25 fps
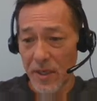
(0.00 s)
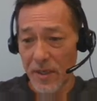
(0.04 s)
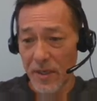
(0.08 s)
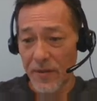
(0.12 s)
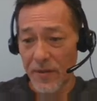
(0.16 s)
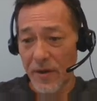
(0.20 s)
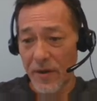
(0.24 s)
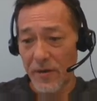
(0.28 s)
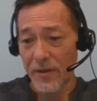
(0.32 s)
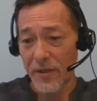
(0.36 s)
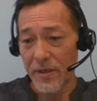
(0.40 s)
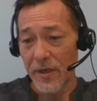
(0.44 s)

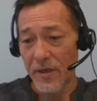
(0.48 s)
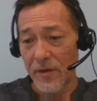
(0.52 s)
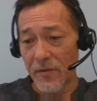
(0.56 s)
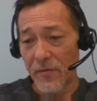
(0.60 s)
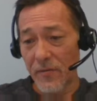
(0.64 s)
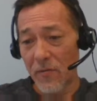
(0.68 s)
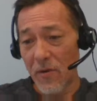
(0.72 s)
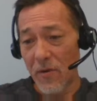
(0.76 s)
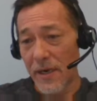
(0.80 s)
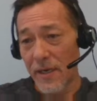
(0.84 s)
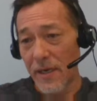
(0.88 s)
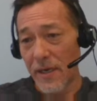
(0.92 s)
they're done
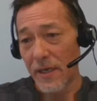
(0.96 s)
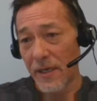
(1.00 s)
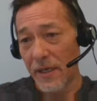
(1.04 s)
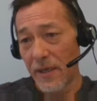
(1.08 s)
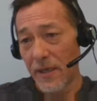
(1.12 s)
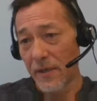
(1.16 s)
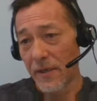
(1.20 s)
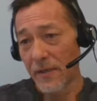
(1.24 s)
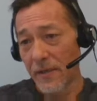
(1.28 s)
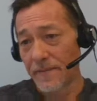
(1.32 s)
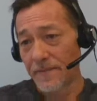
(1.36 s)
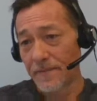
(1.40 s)
right
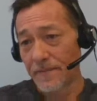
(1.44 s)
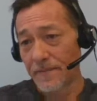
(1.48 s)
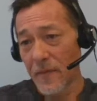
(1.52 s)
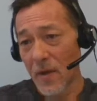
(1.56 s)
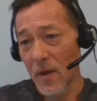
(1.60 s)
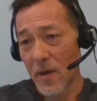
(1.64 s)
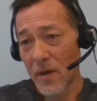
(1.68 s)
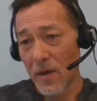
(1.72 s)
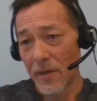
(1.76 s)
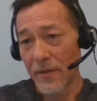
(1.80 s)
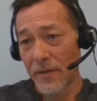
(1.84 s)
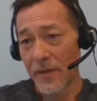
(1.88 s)
here
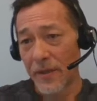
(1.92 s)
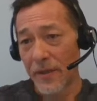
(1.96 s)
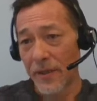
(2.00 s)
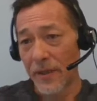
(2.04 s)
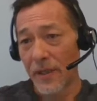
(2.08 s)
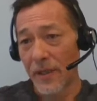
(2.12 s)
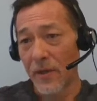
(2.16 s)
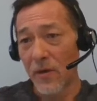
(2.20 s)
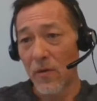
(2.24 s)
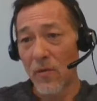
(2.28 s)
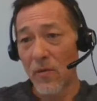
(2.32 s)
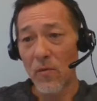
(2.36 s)
on
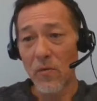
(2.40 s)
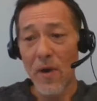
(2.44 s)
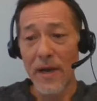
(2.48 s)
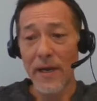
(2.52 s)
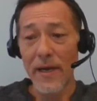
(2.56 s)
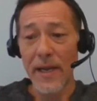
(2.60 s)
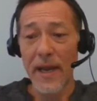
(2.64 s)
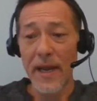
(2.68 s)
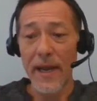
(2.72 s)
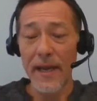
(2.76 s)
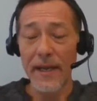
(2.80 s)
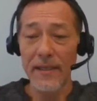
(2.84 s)
the
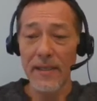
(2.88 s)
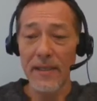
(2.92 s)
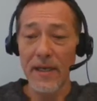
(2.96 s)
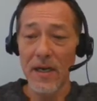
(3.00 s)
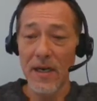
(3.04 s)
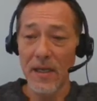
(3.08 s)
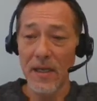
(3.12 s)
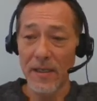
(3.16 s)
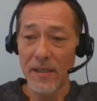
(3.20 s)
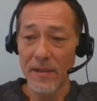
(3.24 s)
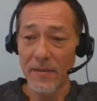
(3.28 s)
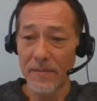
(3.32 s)
right-hand
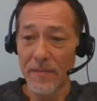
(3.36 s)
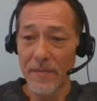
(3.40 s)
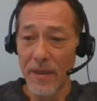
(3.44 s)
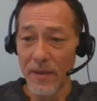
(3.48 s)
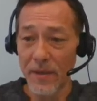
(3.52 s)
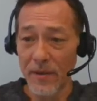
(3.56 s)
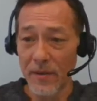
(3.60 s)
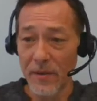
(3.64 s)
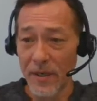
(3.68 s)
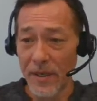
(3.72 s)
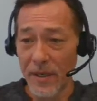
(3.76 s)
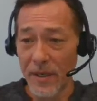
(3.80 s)
column
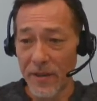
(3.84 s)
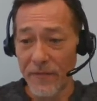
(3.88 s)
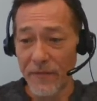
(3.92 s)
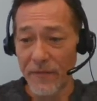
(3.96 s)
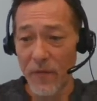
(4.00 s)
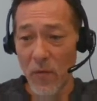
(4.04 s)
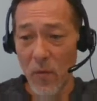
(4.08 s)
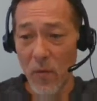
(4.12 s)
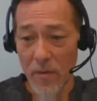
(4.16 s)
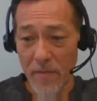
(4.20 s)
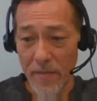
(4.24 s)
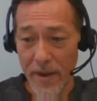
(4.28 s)
underneath
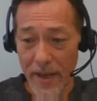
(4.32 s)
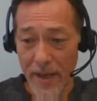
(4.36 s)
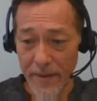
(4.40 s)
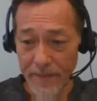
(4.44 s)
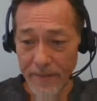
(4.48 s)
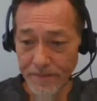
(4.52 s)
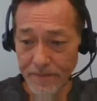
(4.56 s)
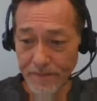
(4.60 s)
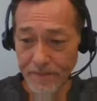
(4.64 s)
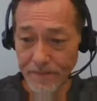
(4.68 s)
Format.